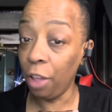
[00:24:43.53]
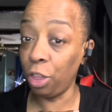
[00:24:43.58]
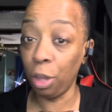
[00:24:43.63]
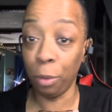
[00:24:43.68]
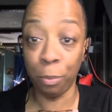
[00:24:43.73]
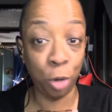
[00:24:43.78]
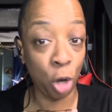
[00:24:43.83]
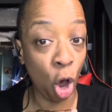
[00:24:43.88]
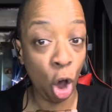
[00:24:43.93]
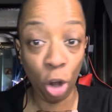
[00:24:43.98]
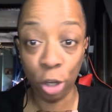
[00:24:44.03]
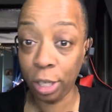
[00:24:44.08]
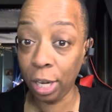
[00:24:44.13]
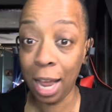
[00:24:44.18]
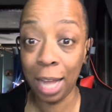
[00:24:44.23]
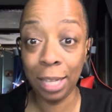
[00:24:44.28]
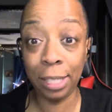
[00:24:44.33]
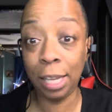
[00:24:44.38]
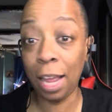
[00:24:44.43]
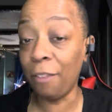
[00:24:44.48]
Them dogs are
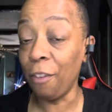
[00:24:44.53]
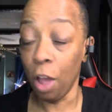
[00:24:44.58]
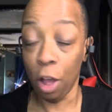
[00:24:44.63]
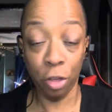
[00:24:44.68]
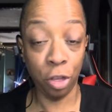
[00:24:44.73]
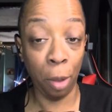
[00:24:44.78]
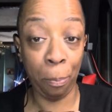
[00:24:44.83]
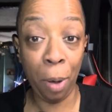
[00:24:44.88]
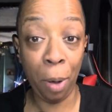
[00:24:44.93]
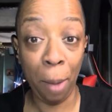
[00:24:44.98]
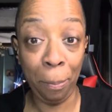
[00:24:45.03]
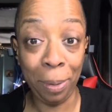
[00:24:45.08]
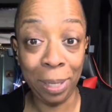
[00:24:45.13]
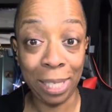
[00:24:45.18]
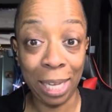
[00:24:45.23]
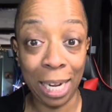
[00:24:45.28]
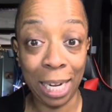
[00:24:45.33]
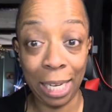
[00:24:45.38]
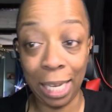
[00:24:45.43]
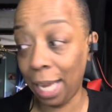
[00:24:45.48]
not safe. The puppies
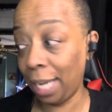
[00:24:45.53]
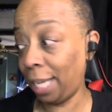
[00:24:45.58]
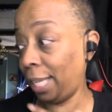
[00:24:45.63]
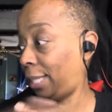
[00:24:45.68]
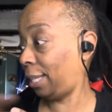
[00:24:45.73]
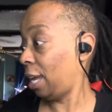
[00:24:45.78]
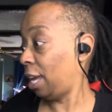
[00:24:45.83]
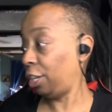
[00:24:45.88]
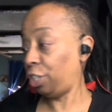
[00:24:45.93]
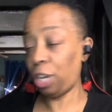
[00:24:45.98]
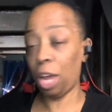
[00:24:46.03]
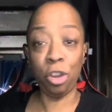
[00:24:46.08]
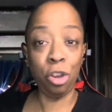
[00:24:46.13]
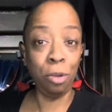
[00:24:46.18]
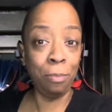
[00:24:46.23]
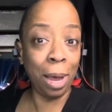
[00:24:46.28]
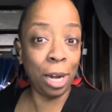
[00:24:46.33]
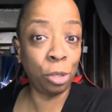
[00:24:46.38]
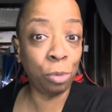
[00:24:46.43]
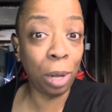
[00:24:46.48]
and the kitties. Child, you
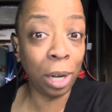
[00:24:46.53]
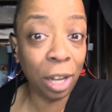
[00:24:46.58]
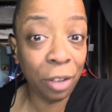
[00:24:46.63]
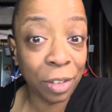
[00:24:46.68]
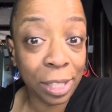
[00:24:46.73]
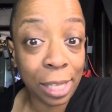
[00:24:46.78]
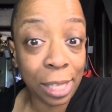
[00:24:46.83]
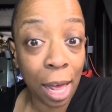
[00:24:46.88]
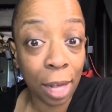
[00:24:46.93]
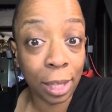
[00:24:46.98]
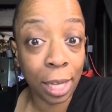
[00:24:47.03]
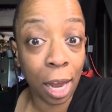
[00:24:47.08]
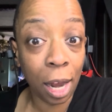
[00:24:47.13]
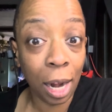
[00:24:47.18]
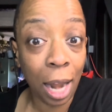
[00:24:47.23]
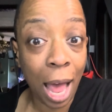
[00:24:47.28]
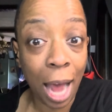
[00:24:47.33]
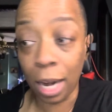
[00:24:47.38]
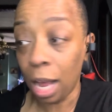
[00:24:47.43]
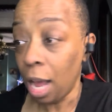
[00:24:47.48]
might as well live in South
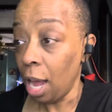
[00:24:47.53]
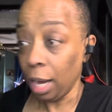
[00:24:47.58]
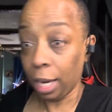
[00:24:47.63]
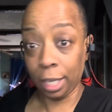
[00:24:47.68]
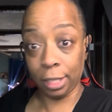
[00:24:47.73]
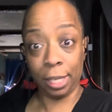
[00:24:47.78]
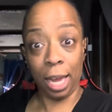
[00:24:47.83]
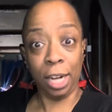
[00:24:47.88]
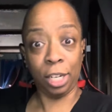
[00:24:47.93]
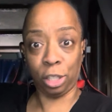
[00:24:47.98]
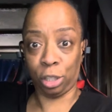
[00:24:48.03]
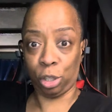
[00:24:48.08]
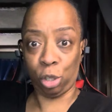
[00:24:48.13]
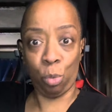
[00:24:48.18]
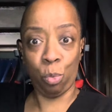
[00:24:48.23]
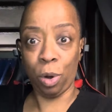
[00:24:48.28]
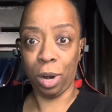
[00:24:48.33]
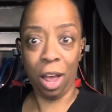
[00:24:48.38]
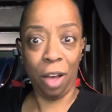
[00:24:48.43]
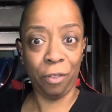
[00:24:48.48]
Carolina because they just do
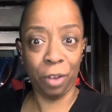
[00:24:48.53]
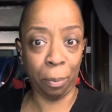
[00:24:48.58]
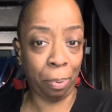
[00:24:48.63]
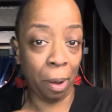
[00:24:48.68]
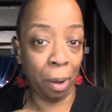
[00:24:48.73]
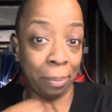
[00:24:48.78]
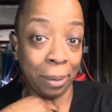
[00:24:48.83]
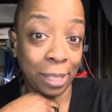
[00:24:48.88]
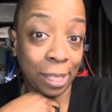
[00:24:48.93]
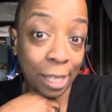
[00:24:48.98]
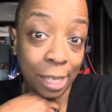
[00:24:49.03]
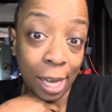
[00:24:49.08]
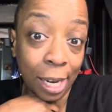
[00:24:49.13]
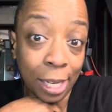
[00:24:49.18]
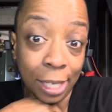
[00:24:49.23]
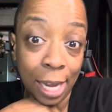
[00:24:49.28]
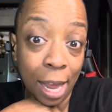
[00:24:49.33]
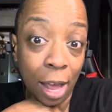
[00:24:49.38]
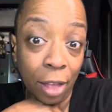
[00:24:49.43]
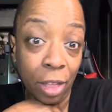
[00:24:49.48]
whatever the puppies and
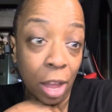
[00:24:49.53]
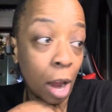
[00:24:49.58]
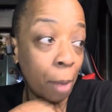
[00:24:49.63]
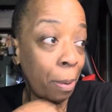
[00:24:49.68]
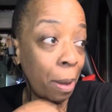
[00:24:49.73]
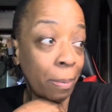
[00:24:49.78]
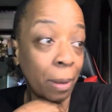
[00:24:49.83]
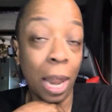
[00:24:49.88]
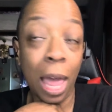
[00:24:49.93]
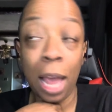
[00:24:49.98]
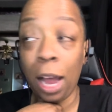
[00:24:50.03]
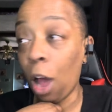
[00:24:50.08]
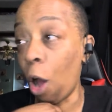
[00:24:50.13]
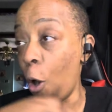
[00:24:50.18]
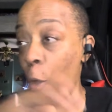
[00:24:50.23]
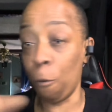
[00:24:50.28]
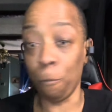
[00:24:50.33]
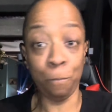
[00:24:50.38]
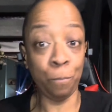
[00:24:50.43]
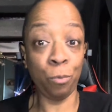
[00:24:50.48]
kitties down there. And people are like,
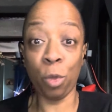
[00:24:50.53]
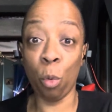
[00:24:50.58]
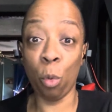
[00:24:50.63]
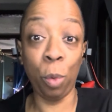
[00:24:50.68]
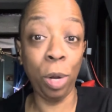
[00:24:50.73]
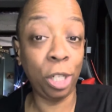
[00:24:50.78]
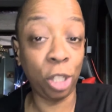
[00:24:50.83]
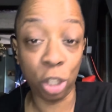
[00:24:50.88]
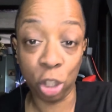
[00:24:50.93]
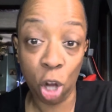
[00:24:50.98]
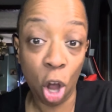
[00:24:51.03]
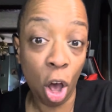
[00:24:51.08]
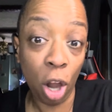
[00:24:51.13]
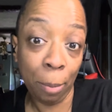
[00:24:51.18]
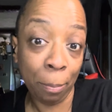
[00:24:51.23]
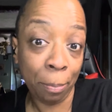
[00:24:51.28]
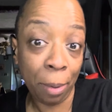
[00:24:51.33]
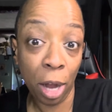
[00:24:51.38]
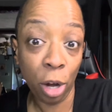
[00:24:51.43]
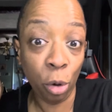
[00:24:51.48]
oh, we just call
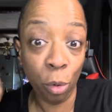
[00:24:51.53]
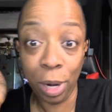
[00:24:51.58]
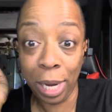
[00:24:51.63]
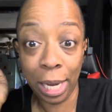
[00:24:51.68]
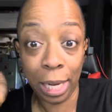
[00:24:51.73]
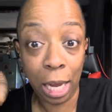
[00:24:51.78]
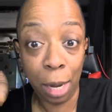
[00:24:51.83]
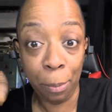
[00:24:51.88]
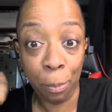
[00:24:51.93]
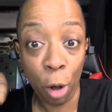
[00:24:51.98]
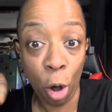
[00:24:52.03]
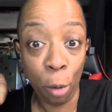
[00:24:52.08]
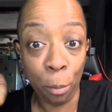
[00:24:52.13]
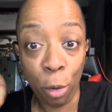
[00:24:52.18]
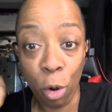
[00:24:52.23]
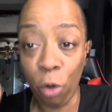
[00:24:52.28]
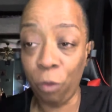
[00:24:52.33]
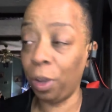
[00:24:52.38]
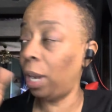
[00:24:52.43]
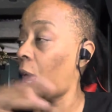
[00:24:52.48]
it buggery and keep on
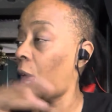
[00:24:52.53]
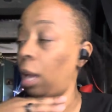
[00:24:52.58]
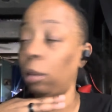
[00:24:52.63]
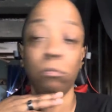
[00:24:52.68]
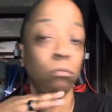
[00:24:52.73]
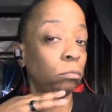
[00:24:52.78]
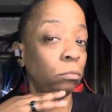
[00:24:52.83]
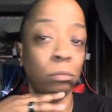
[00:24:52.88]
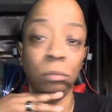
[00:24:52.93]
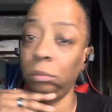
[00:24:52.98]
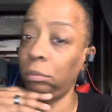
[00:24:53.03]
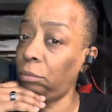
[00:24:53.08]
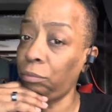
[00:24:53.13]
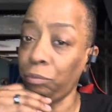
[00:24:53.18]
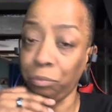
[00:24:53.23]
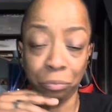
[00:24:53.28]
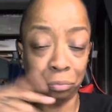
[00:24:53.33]
moving. Like, mm-mm.